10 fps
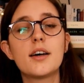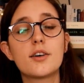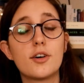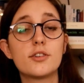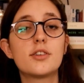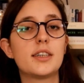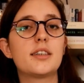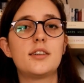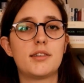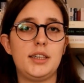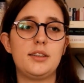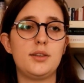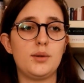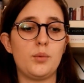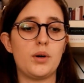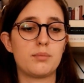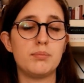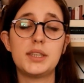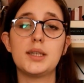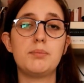contradictory to what
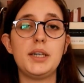Mr.